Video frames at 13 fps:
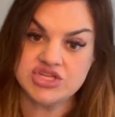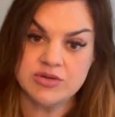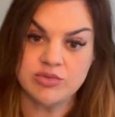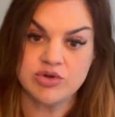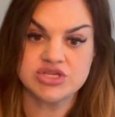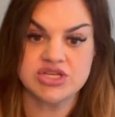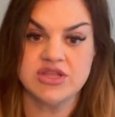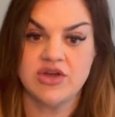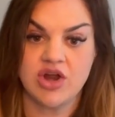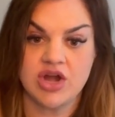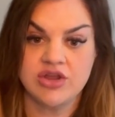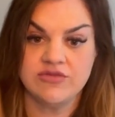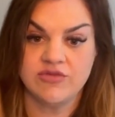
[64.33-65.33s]
abortion, the
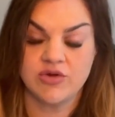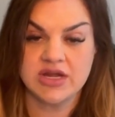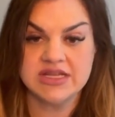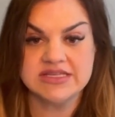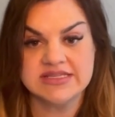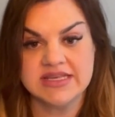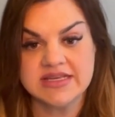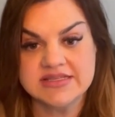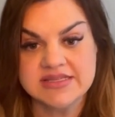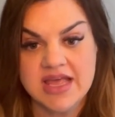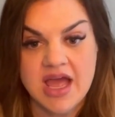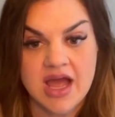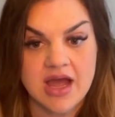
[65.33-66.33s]
RU486
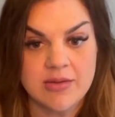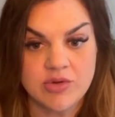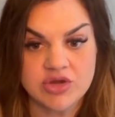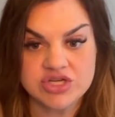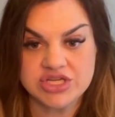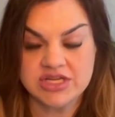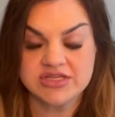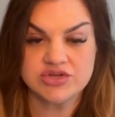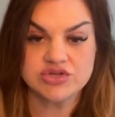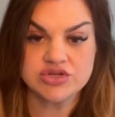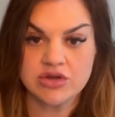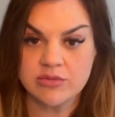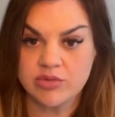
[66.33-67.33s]
abortion,
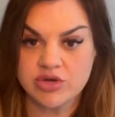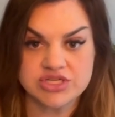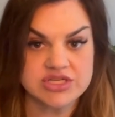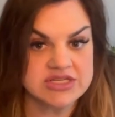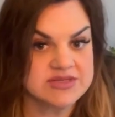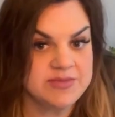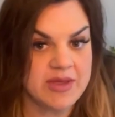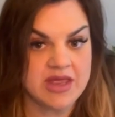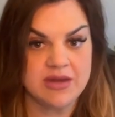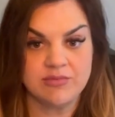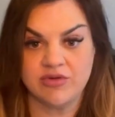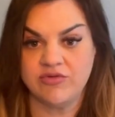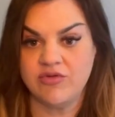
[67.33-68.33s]
surgical abortion has
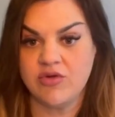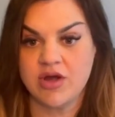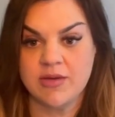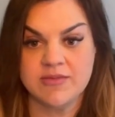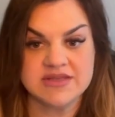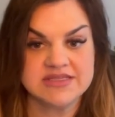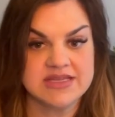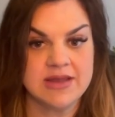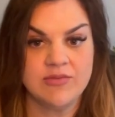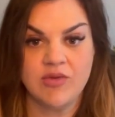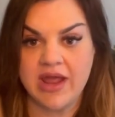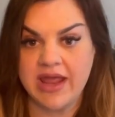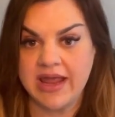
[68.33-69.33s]
been performed the same
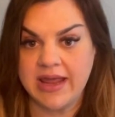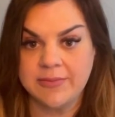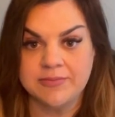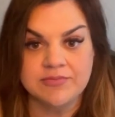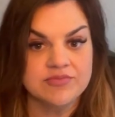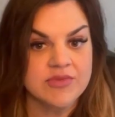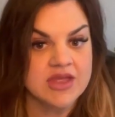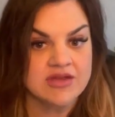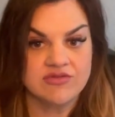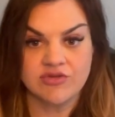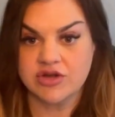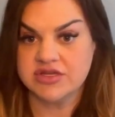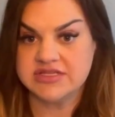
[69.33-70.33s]
way
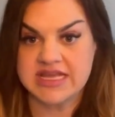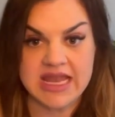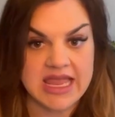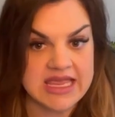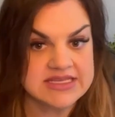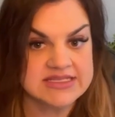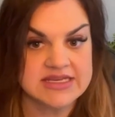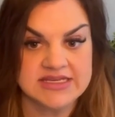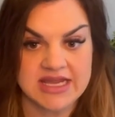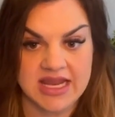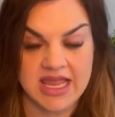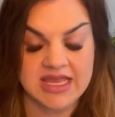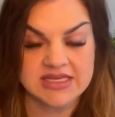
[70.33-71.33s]
for decades and
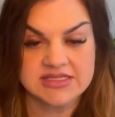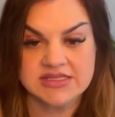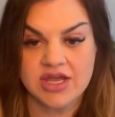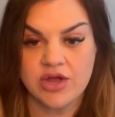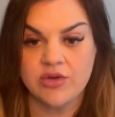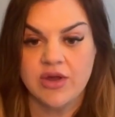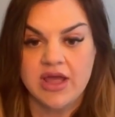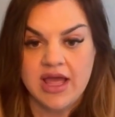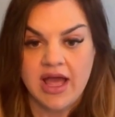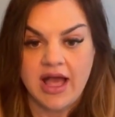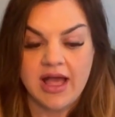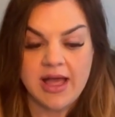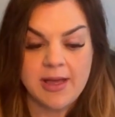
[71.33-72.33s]
decades. So
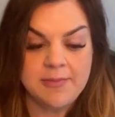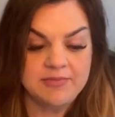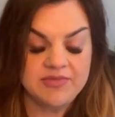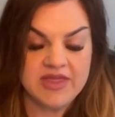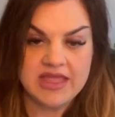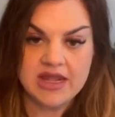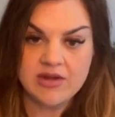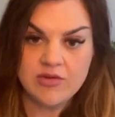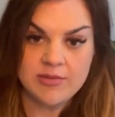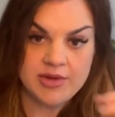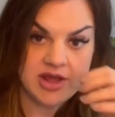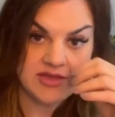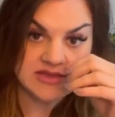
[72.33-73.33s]
they get a
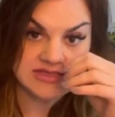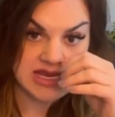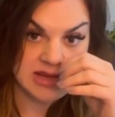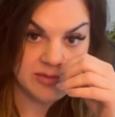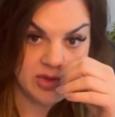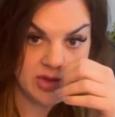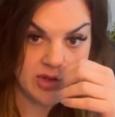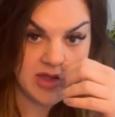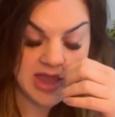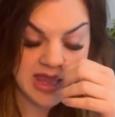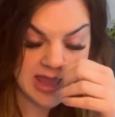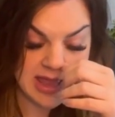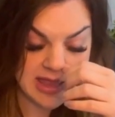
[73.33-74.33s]
woman on the table,
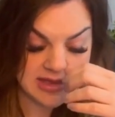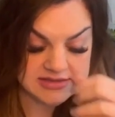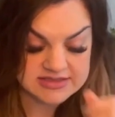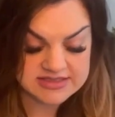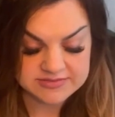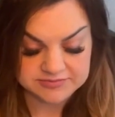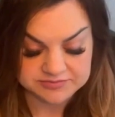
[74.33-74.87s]
and